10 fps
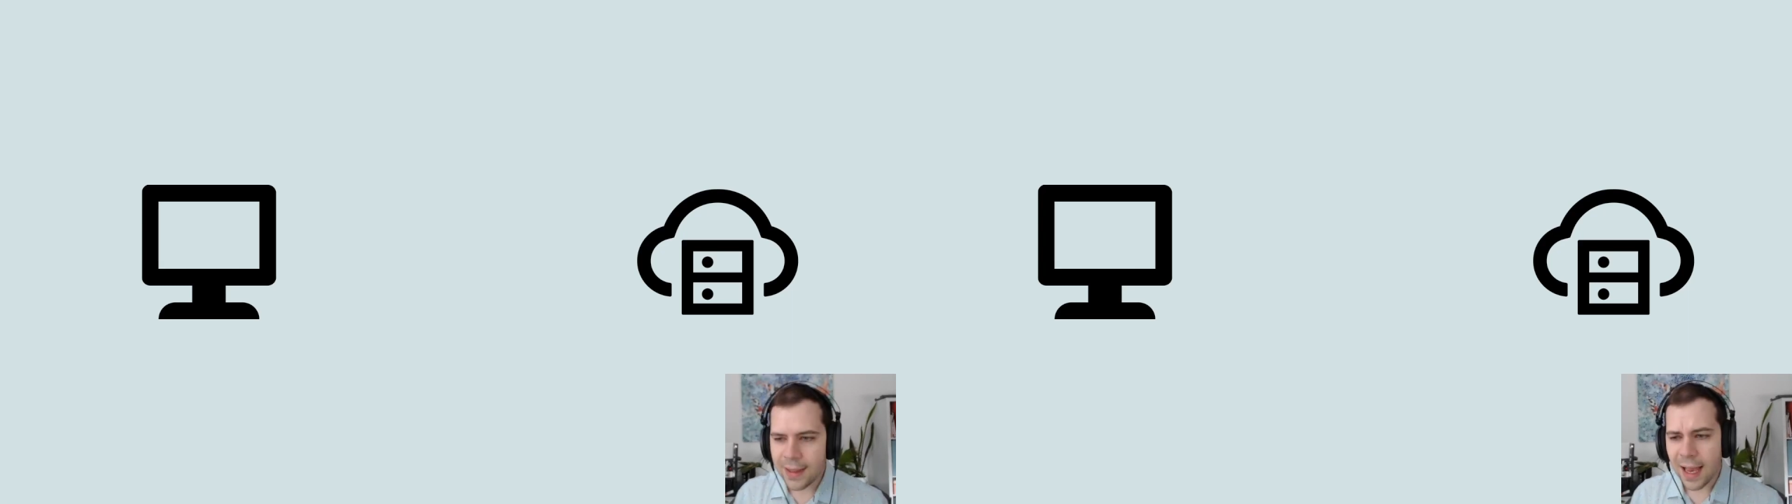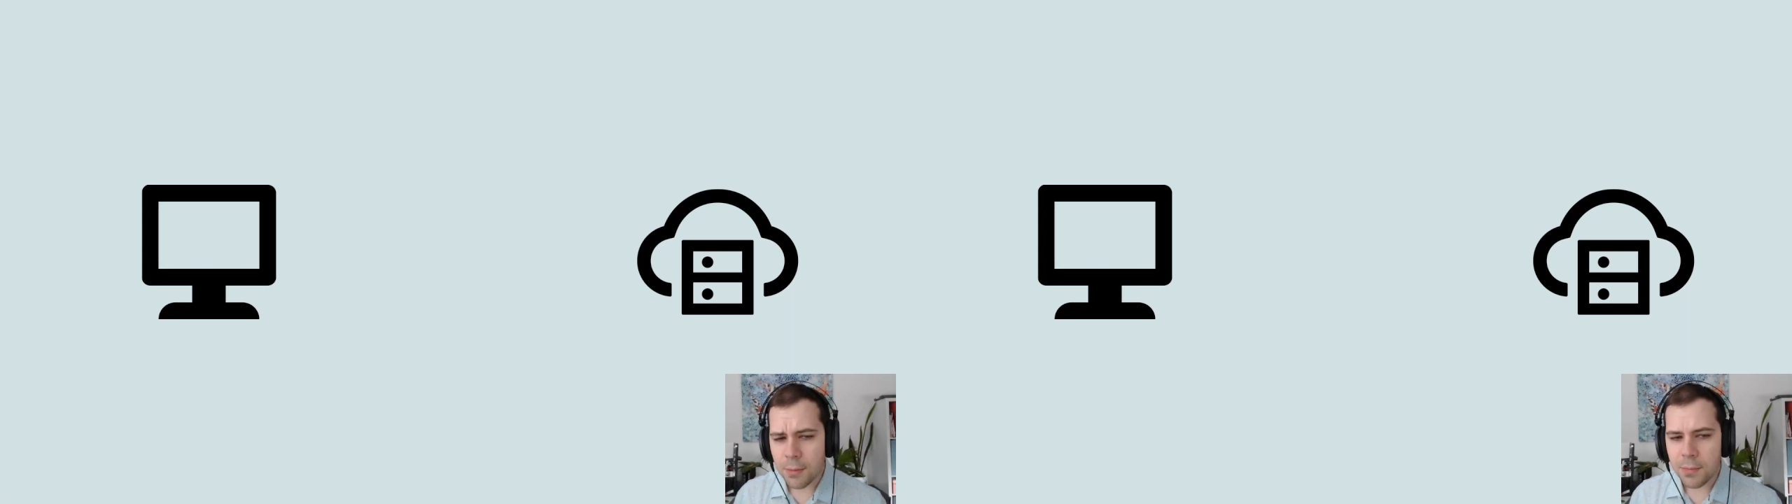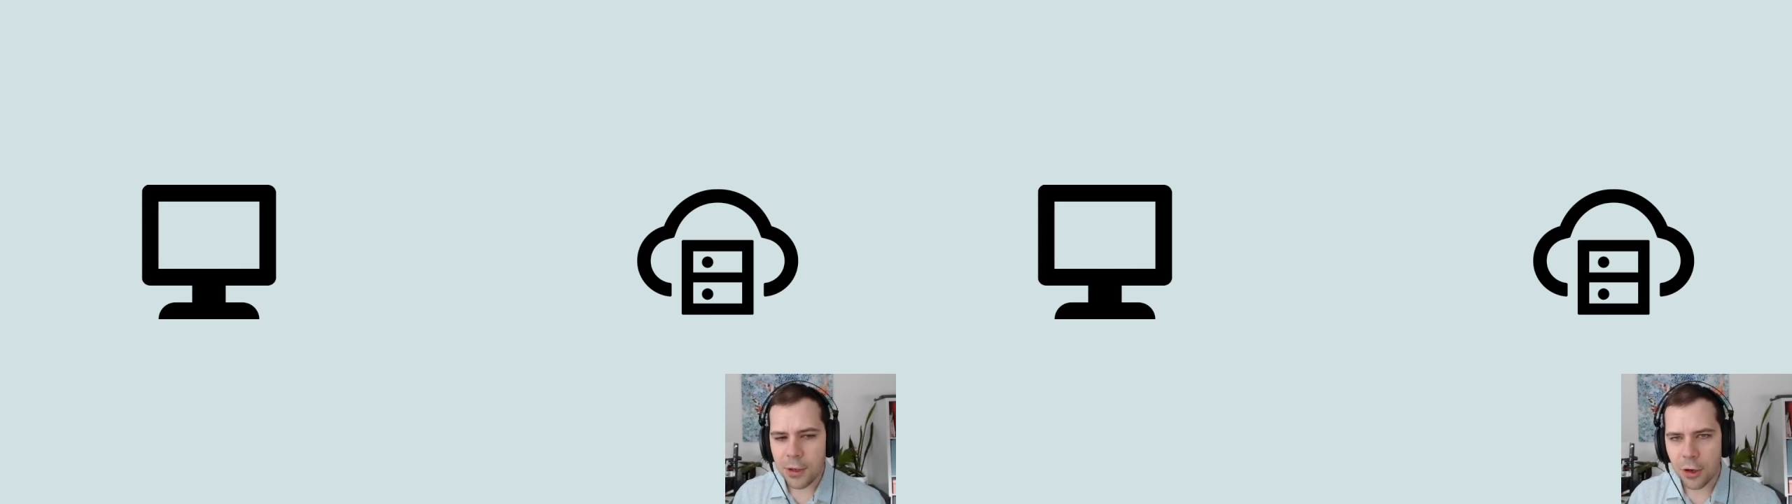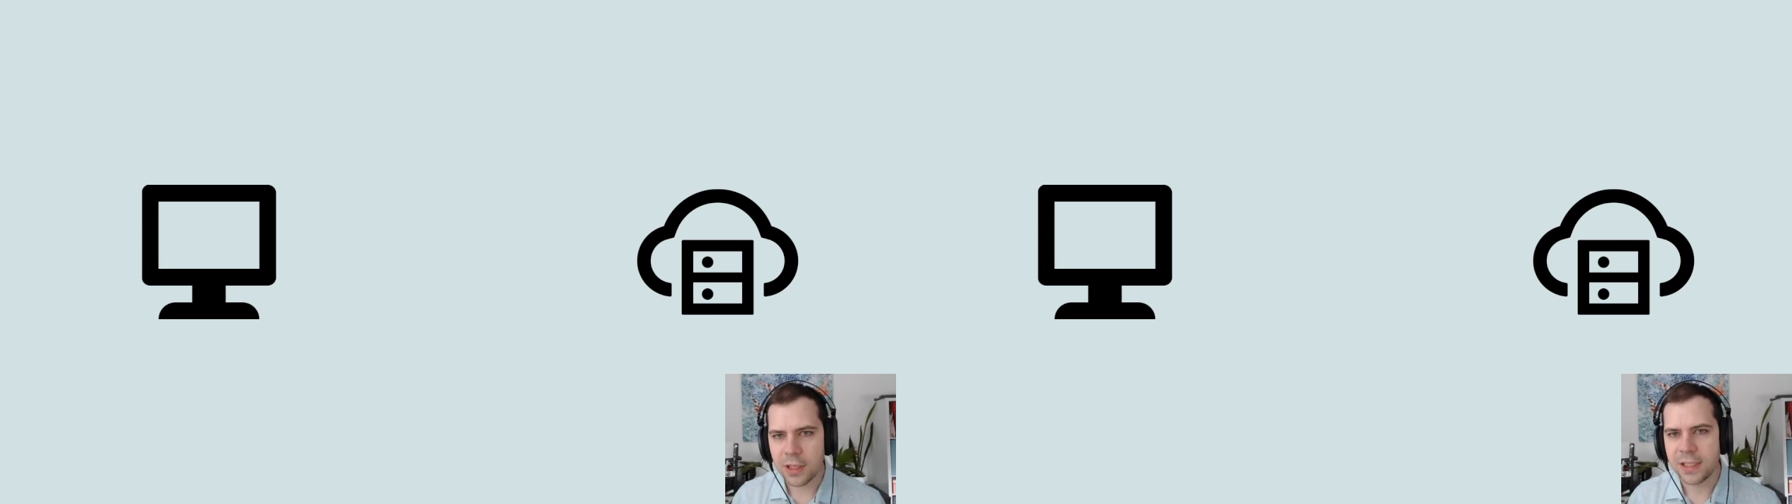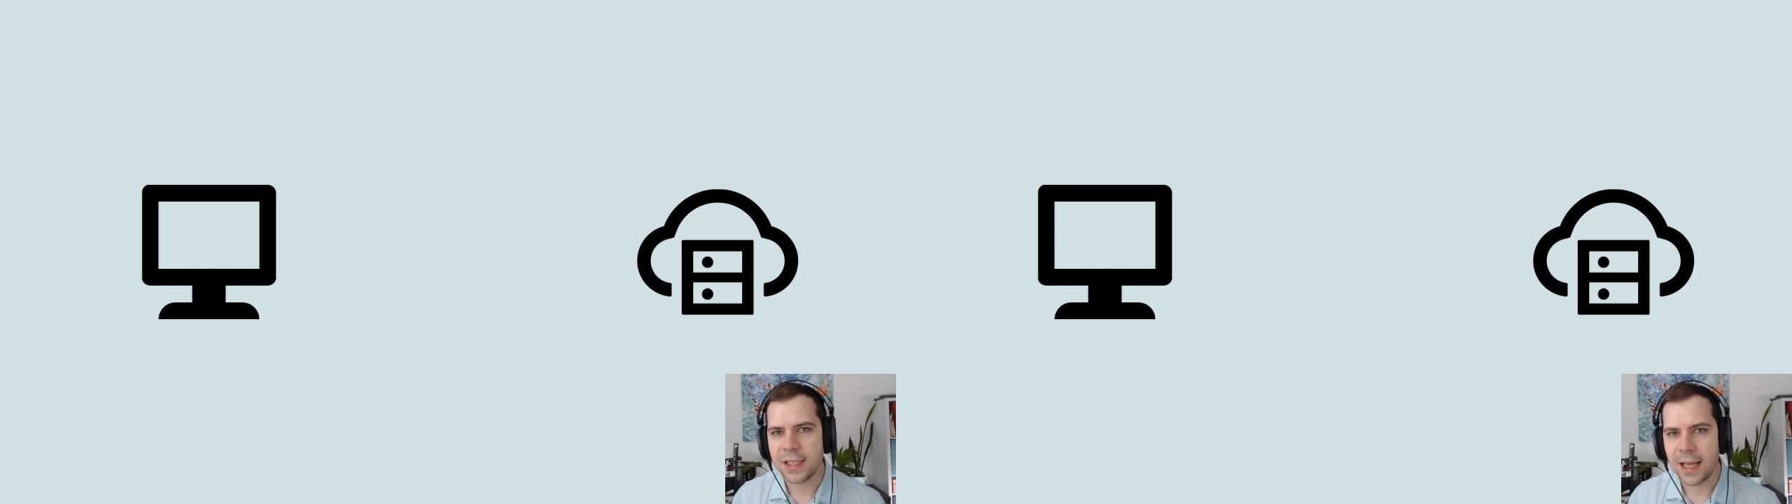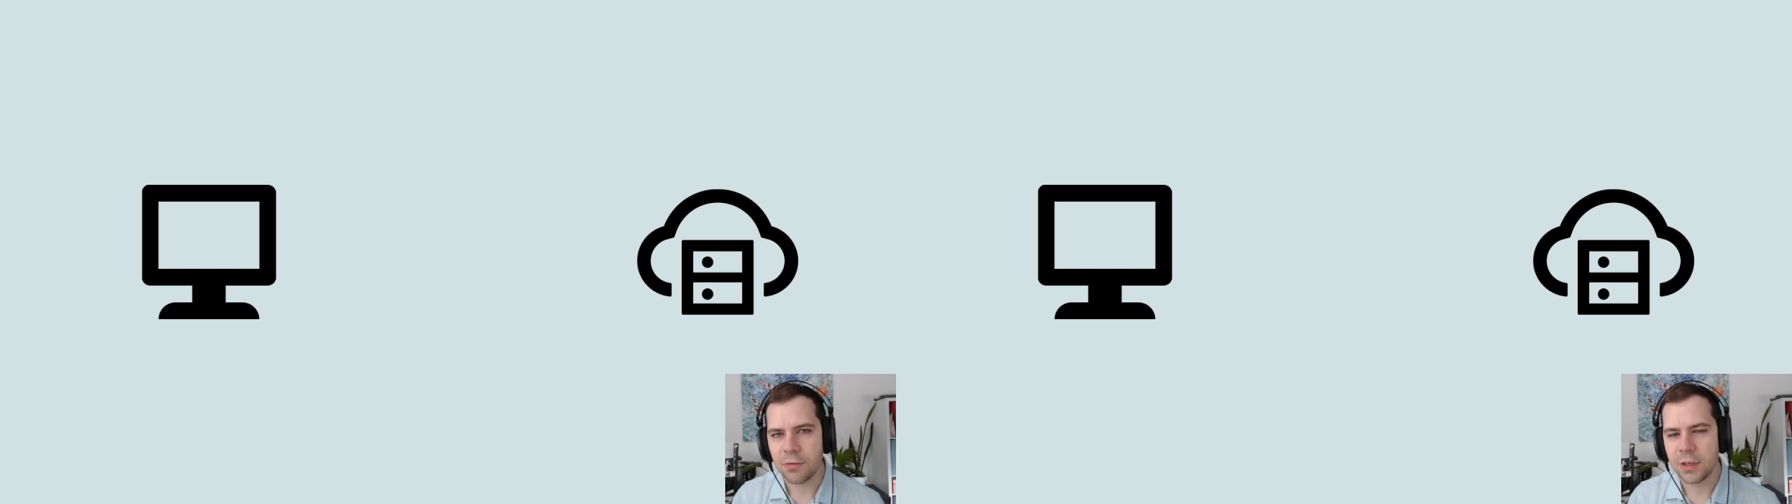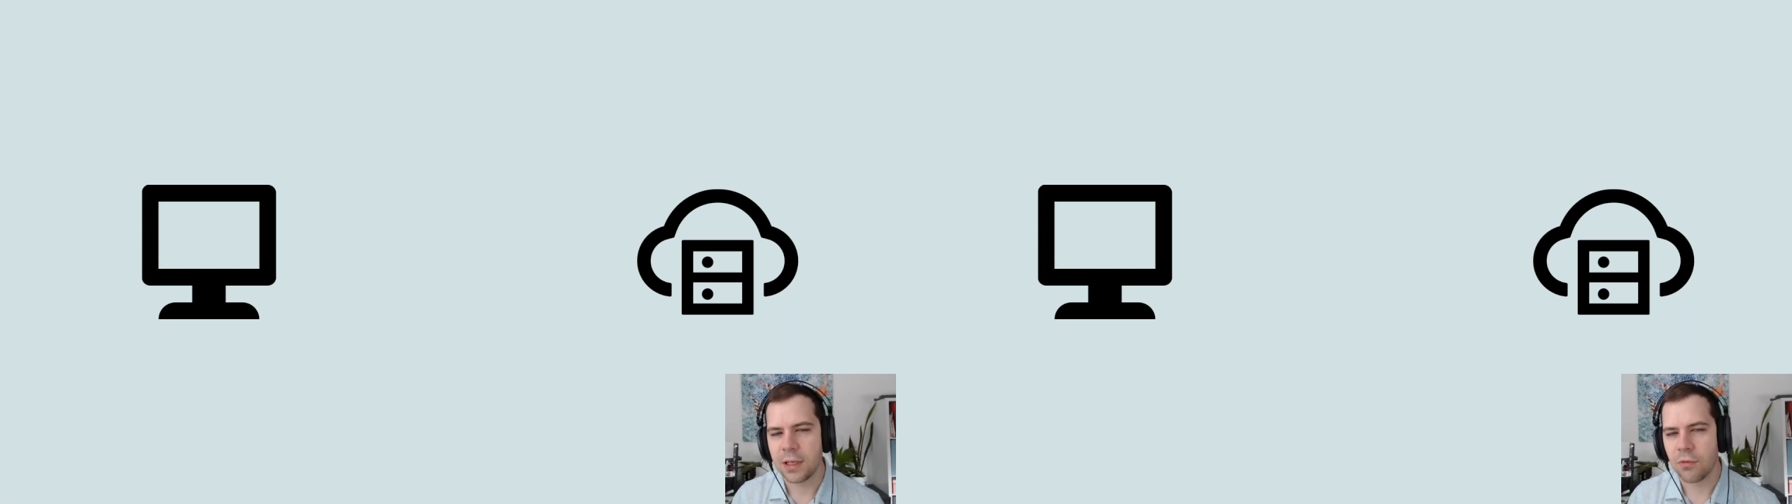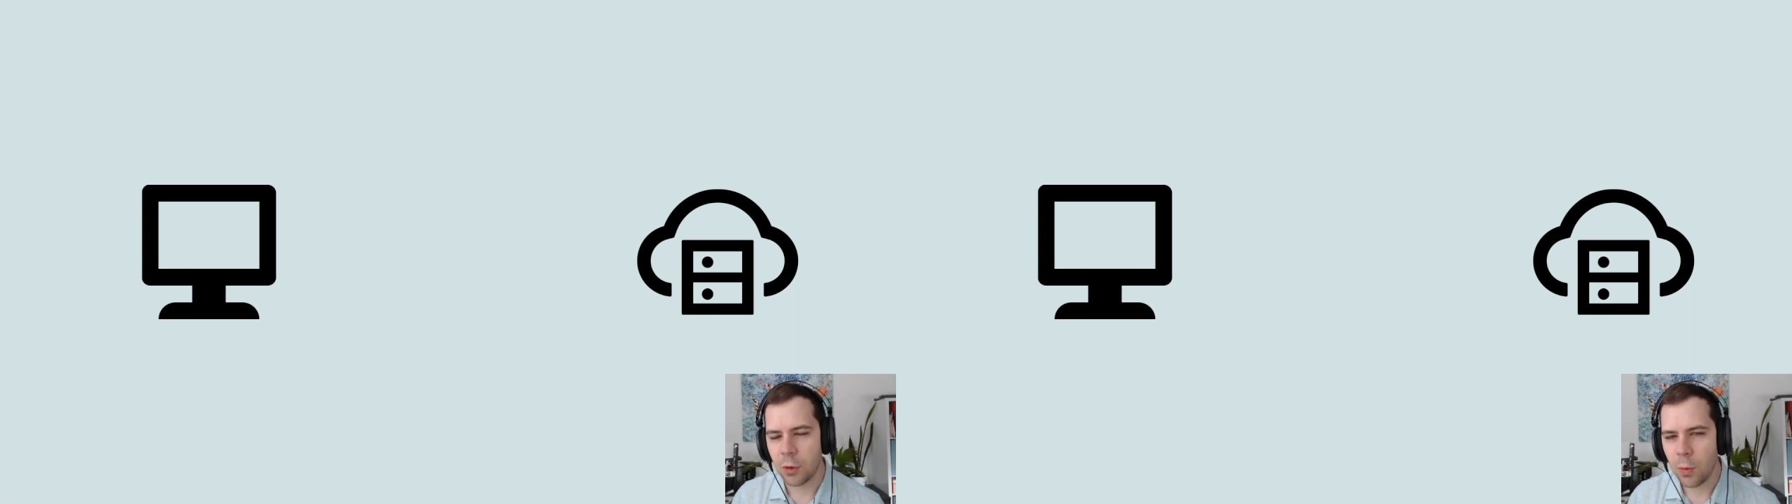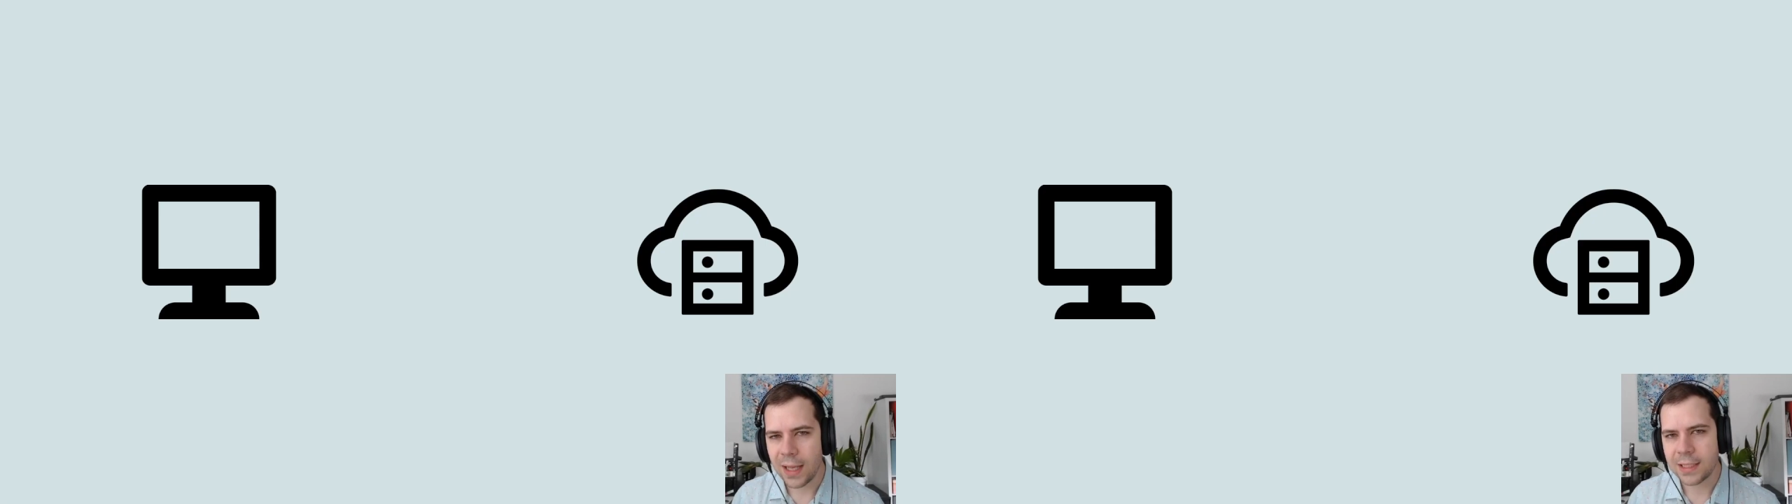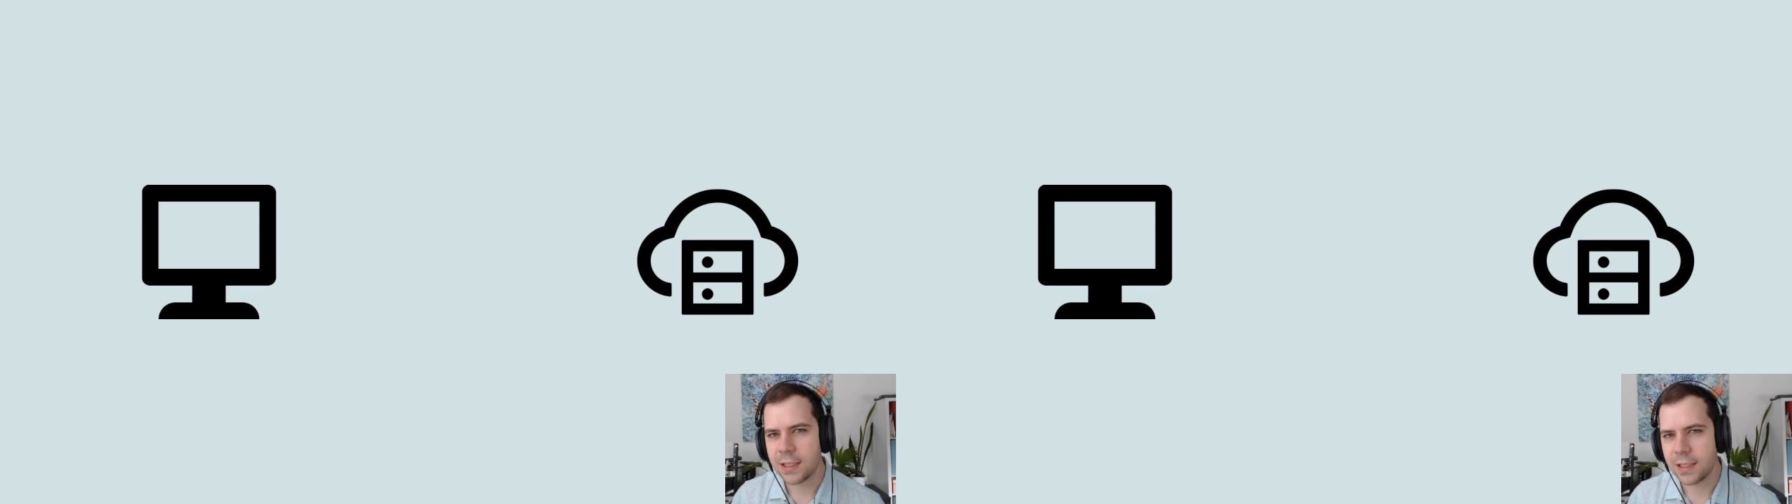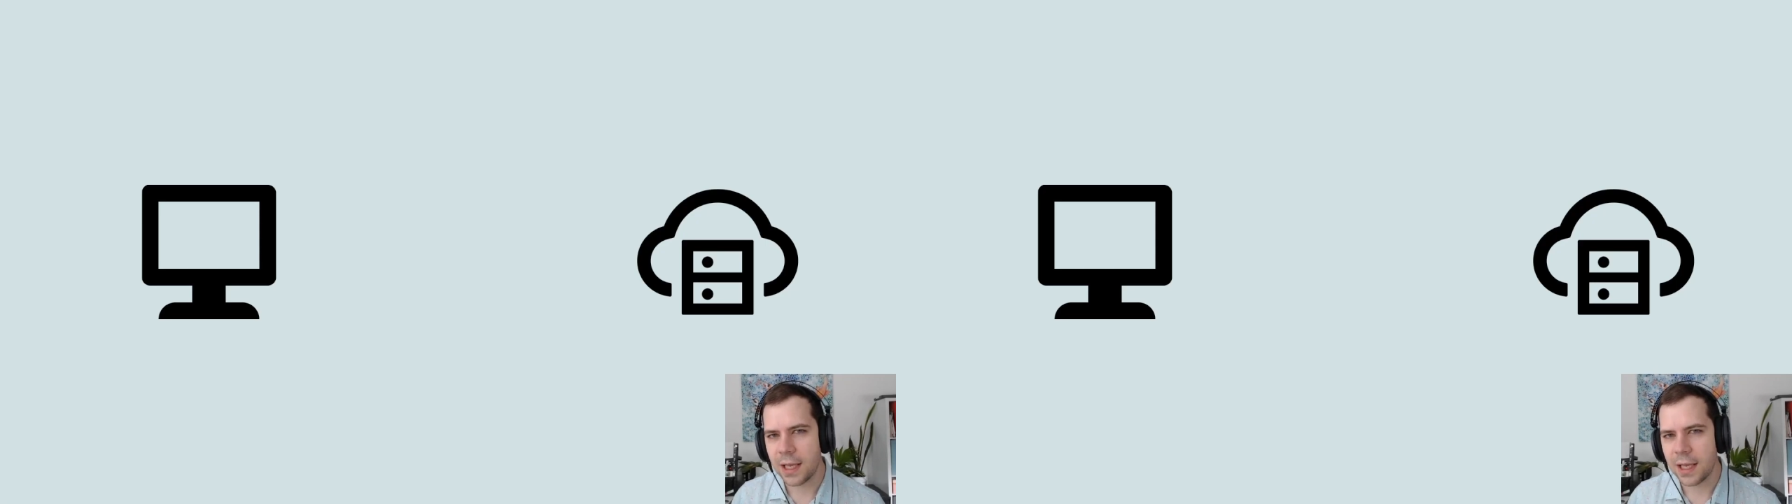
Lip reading: that computer can send requests